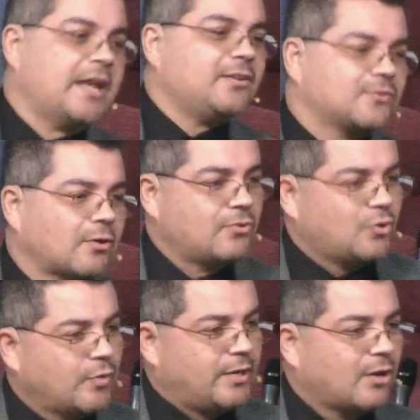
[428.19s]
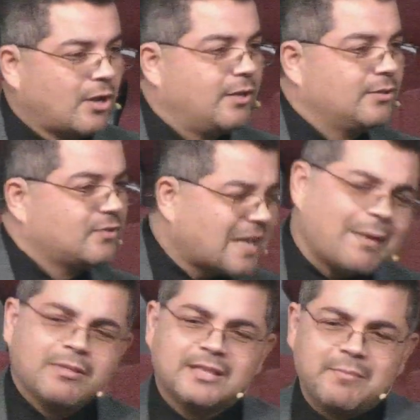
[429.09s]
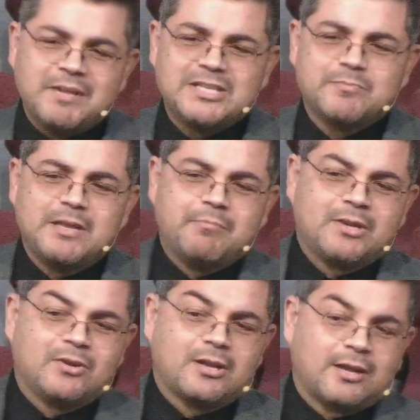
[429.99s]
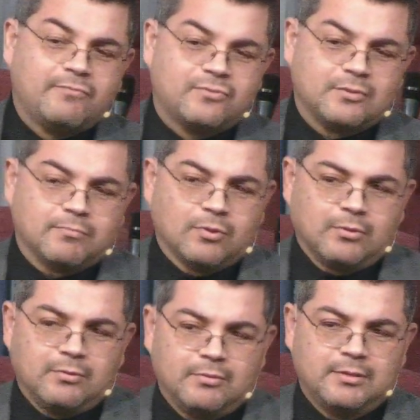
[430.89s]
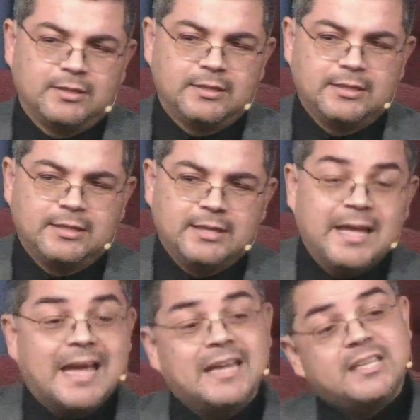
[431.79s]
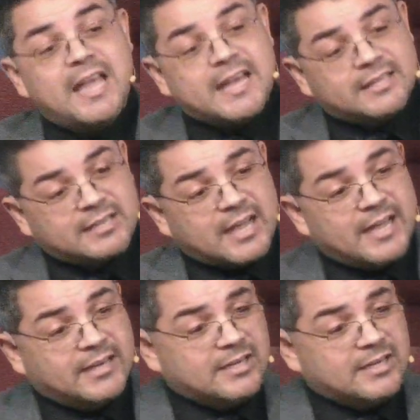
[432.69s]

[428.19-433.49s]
the saints are doing on the Sabbath, and it makes me a bit uncomfortable. And yet,